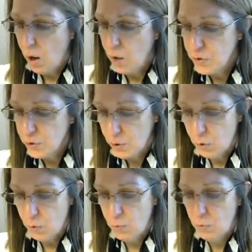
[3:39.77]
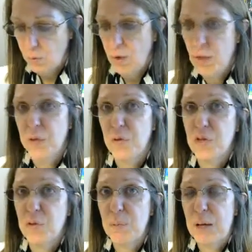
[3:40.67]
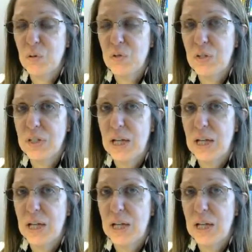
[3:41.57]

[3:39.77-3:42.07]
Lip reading: Also, the spouse